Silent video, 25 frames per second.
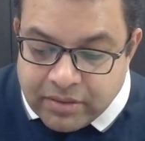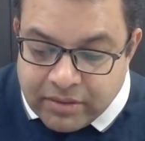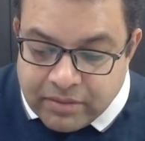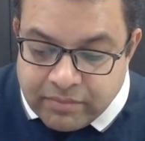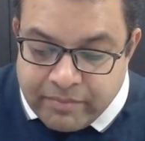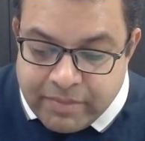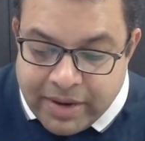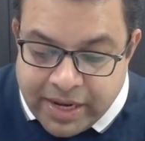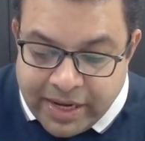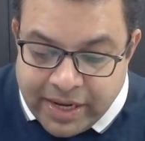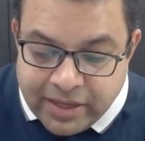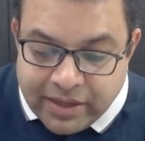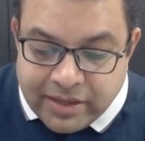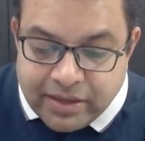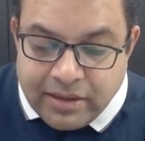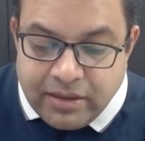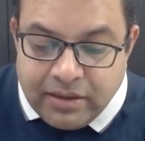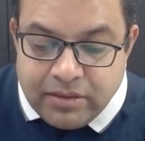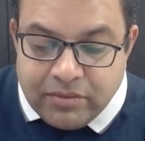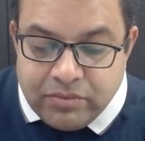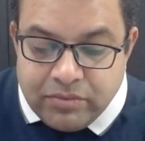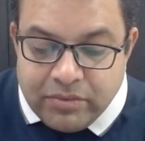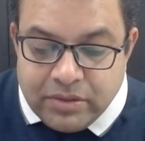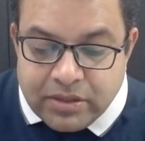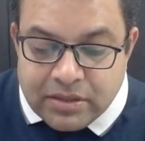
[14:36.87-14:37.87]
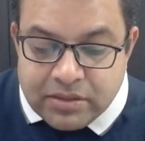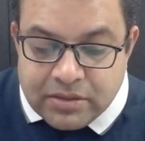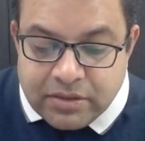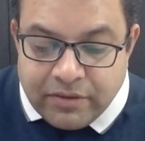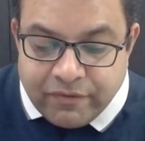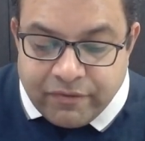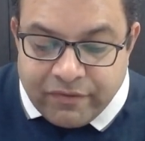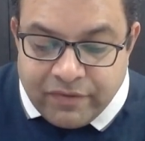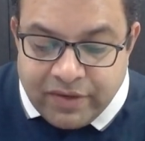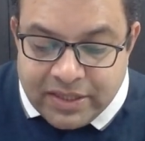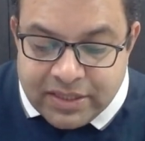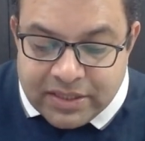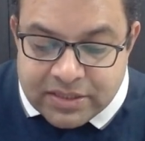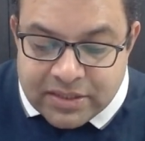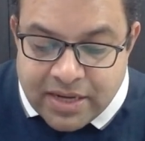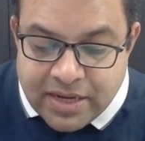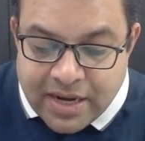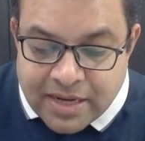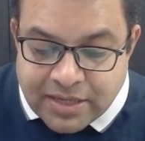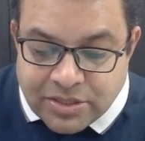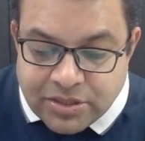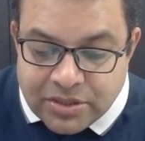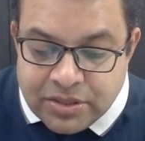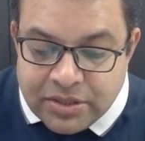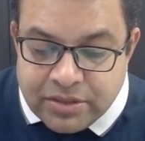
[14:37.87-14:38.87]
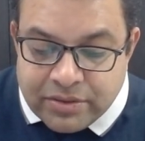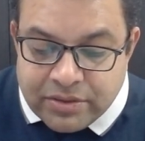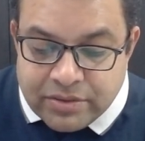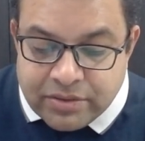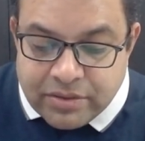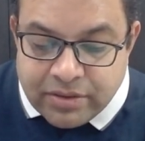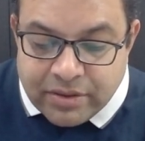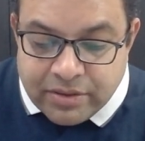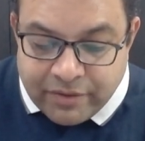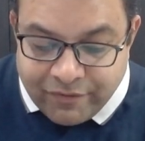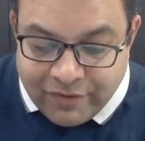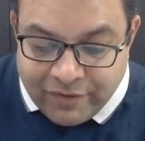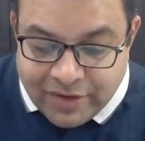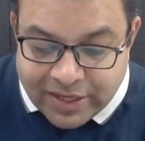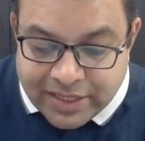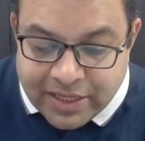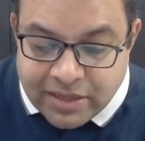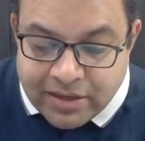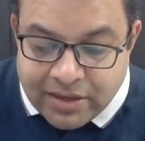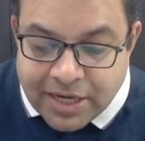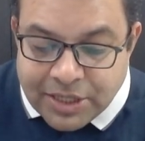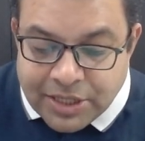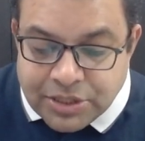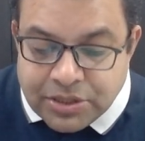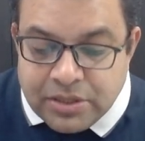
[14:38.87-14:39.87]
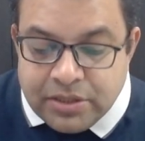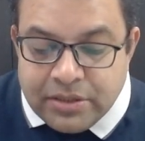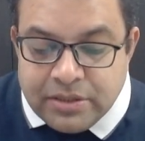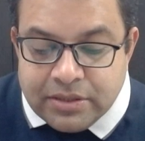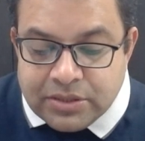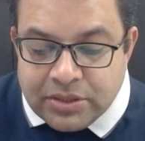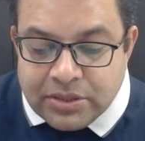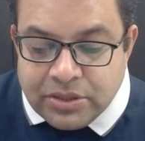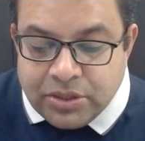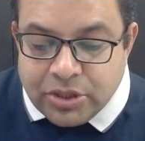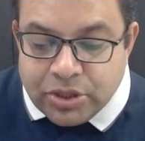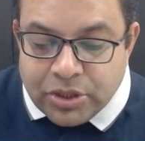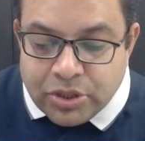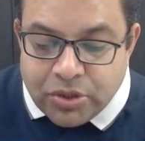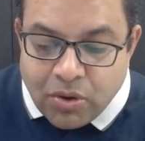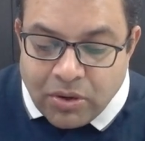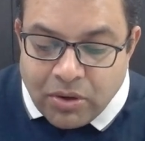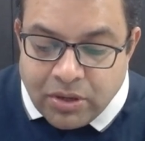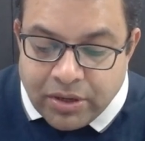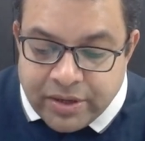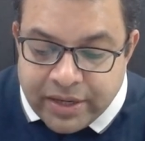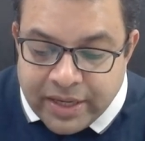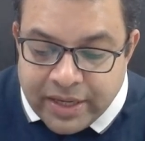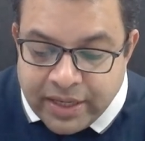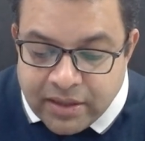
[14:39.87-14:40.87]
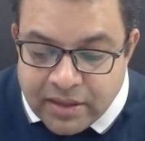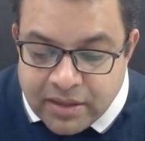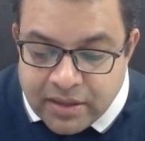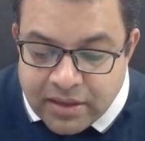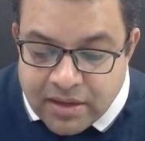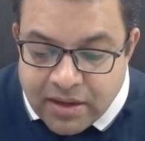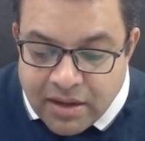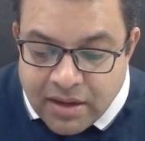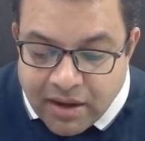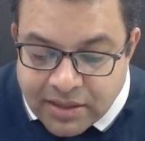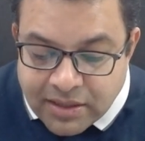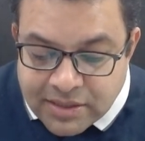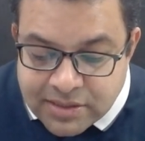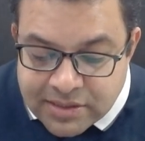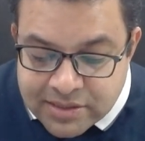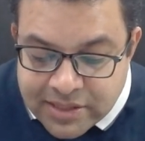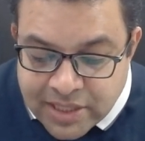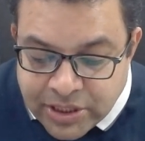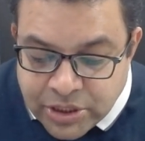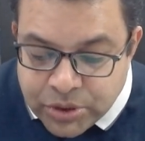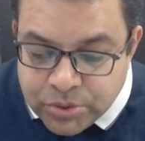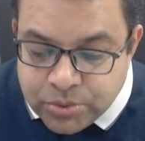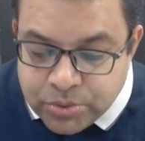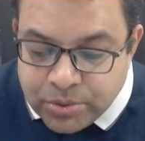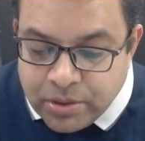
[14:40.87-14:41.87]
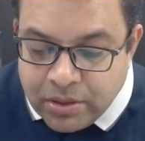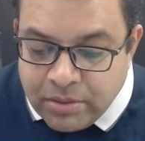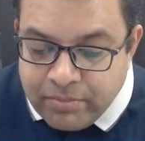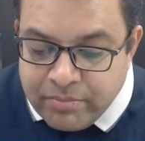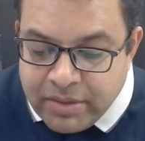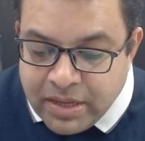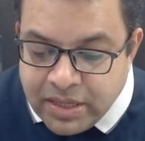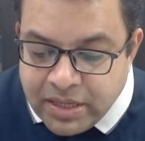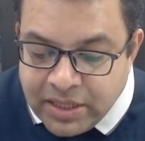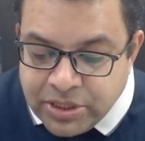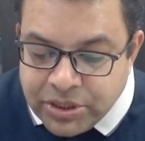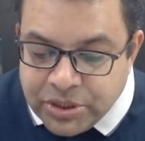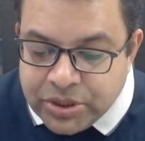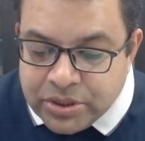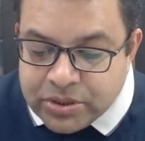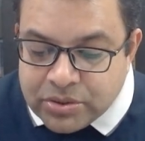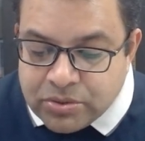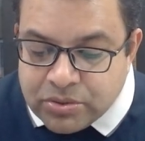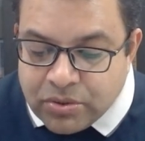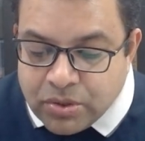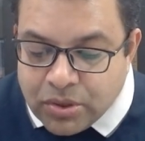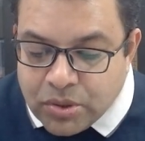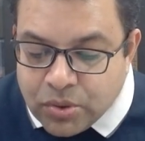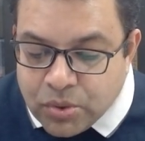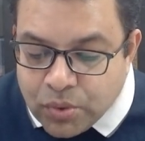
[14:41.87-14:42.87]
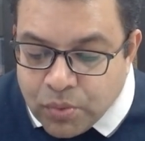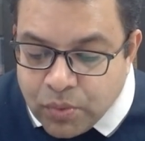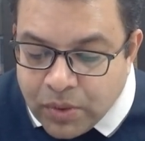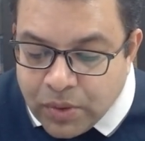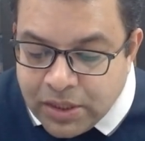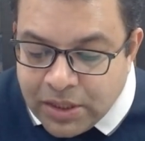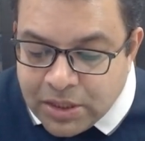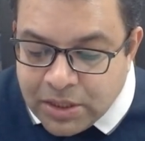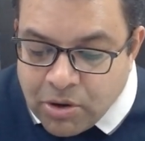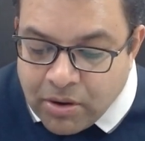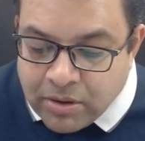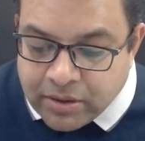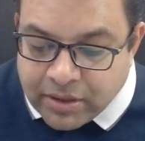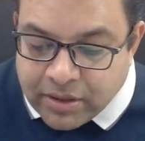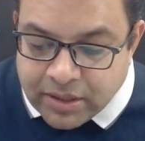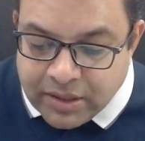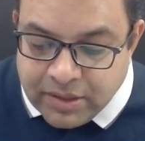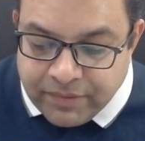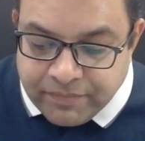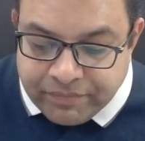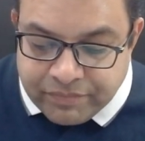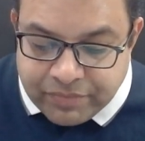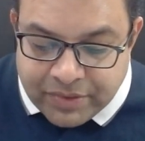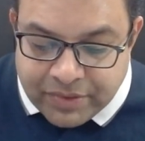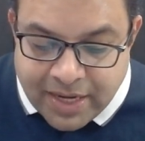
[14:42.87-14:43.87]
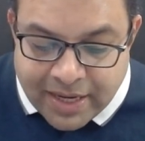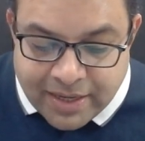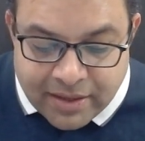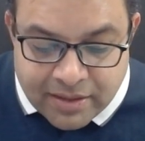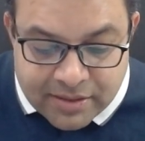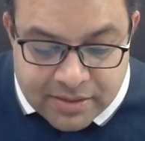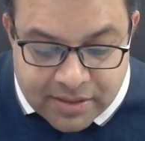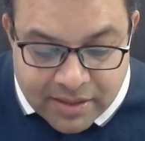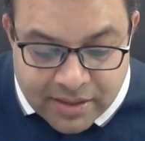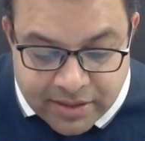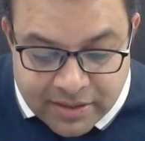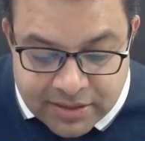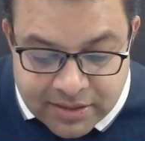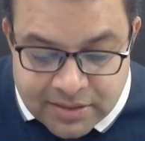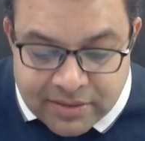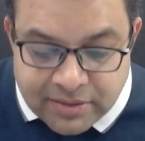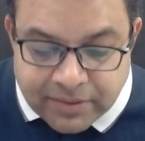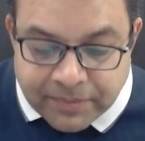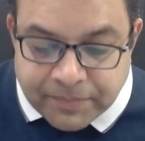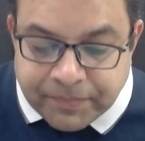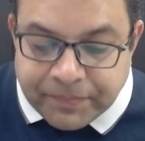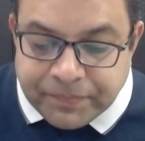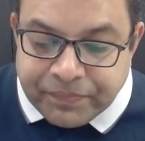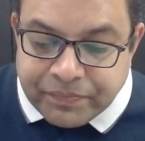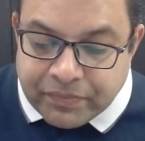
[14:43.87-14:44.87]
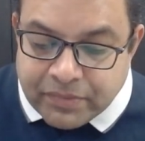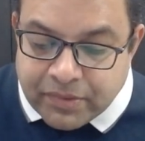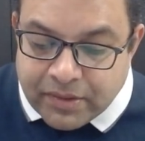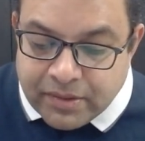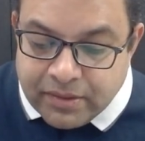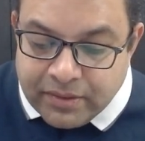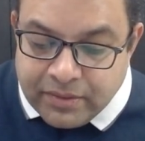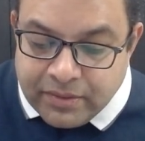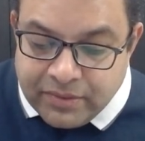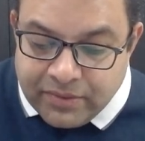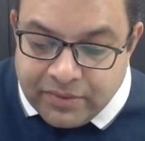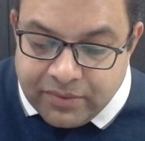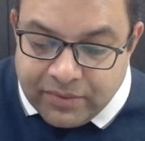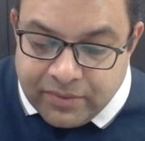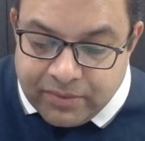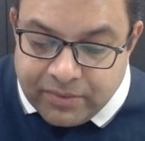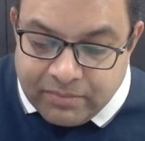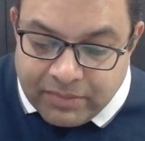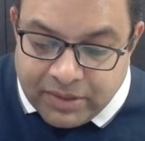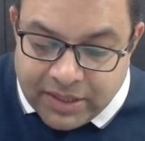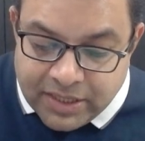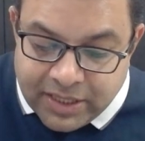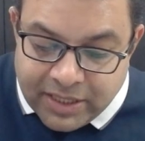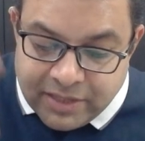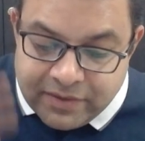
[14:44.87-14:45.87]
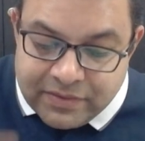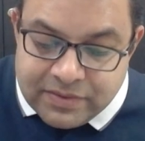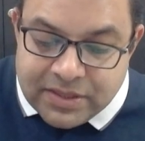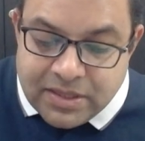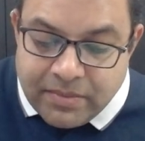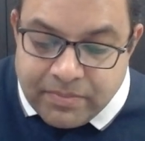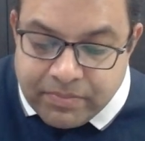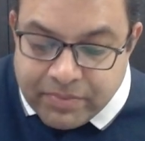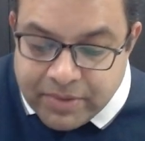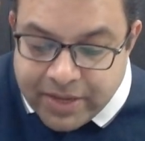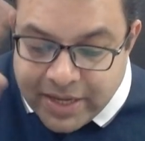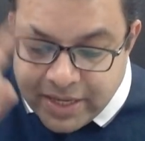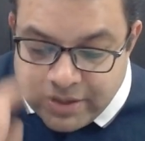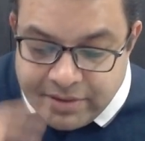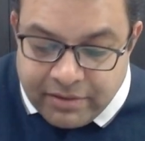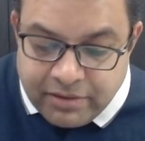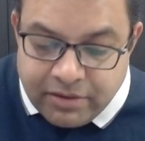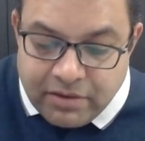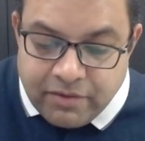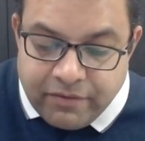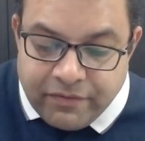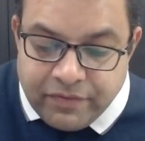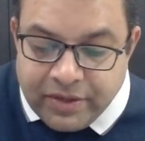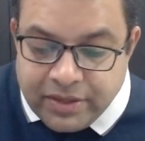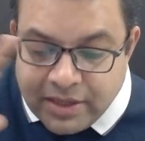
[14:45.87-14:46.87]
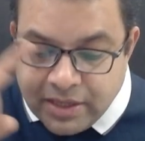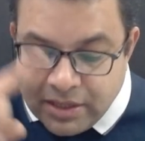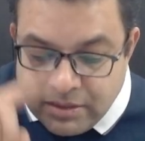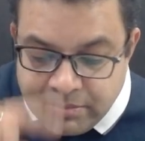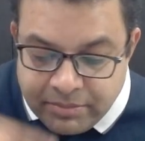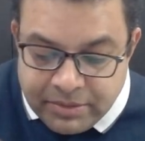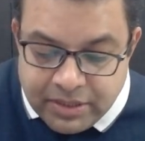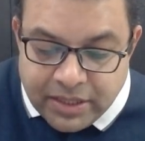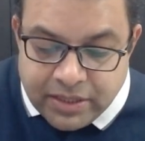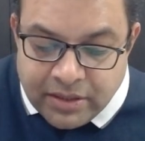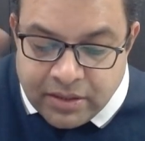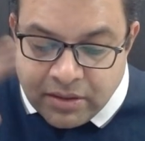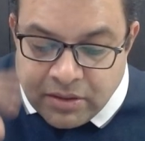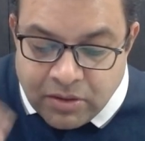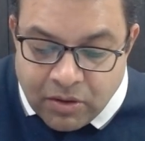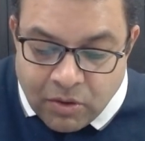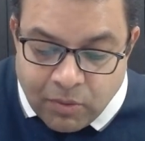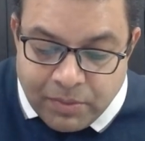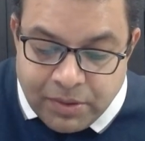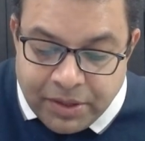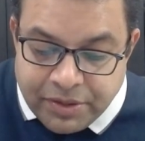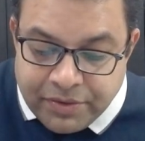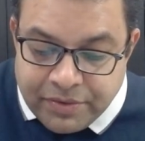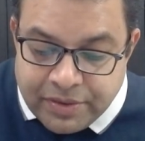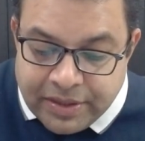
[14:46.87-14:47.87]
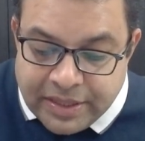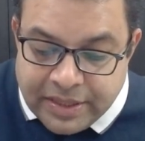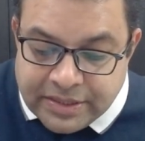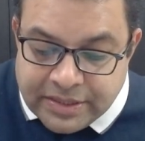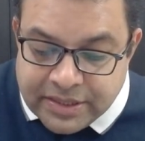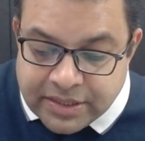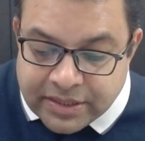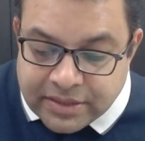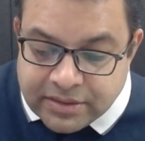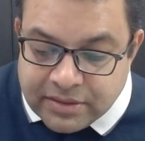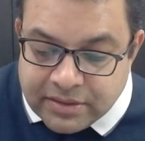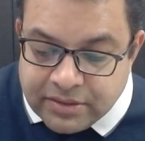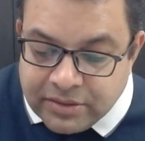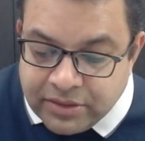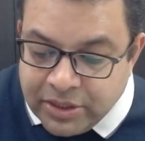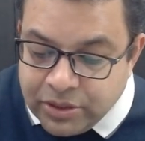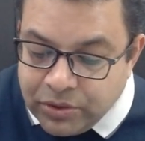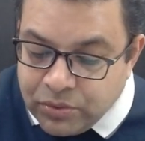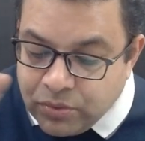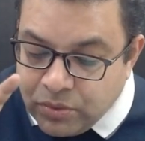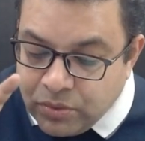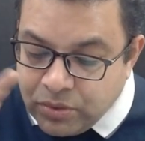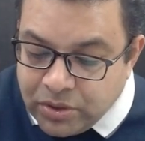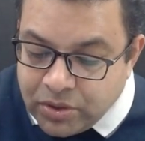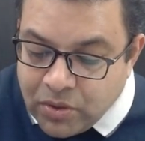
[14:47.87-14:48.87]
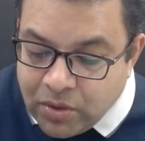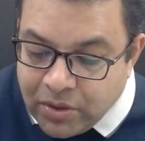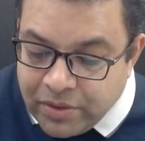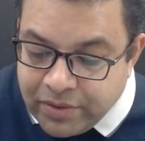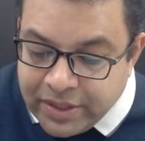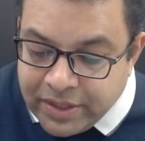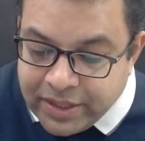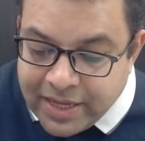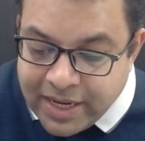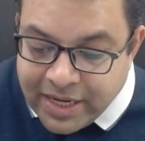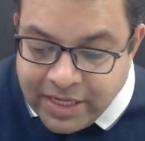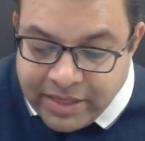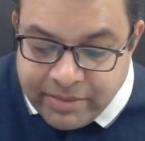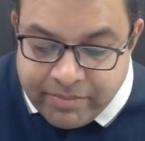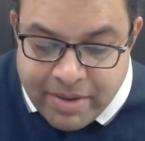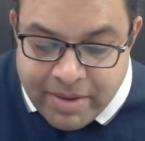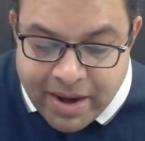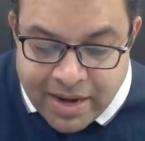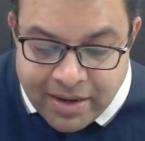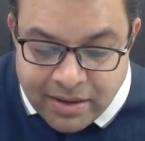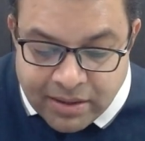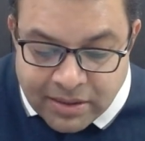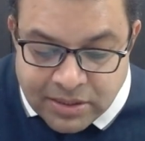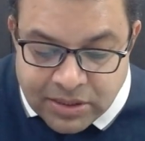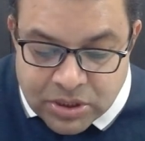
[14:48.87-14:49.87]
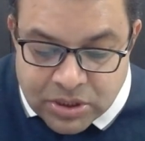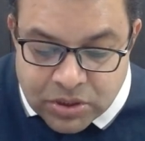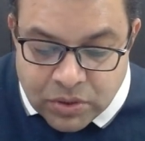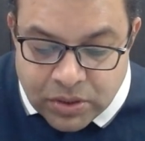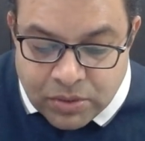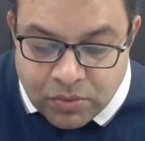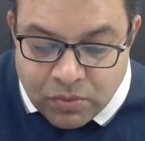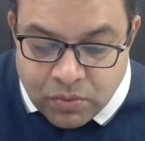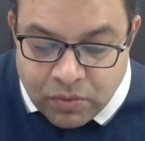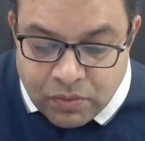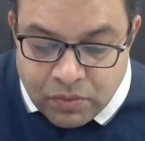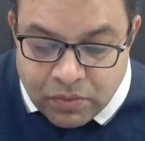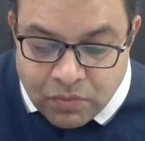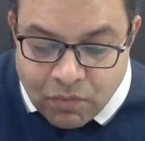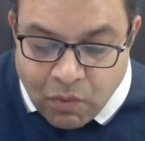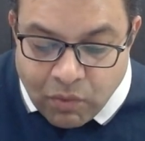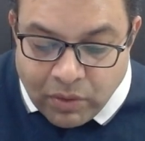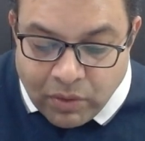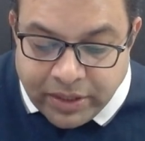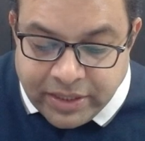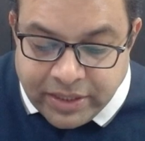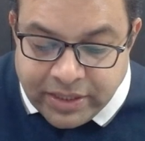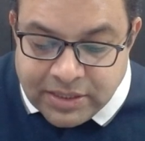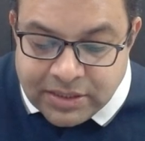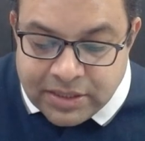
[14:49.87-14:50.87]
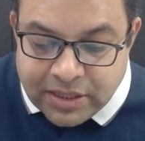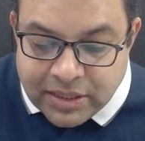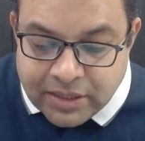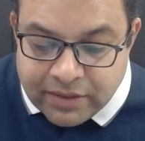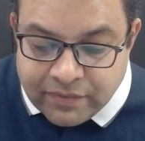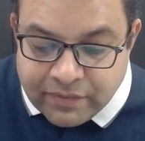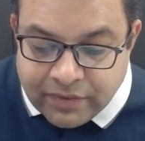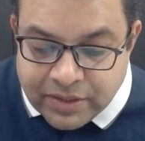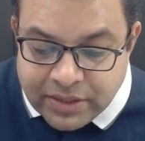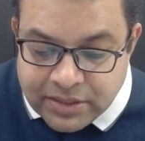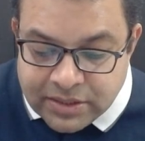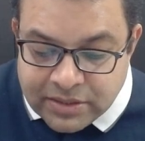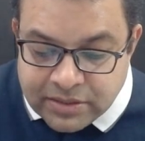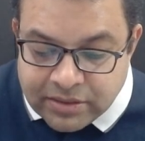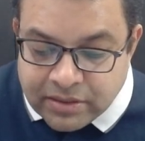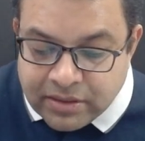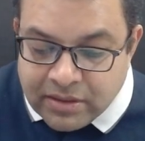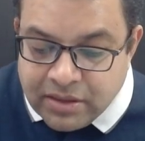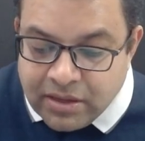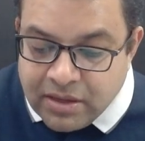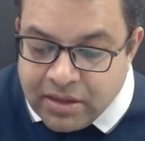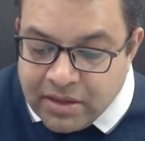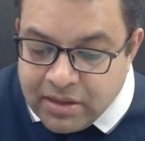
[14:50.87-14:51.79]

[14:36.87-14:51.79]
mendicant reflecting rationally doesn't tolerate a sensual, malicious or cruel thought that has arisen, but gives up, get rid of it, eliminate and obliterates it. They don't tolerate any bad, unskillful qualities that have arisen.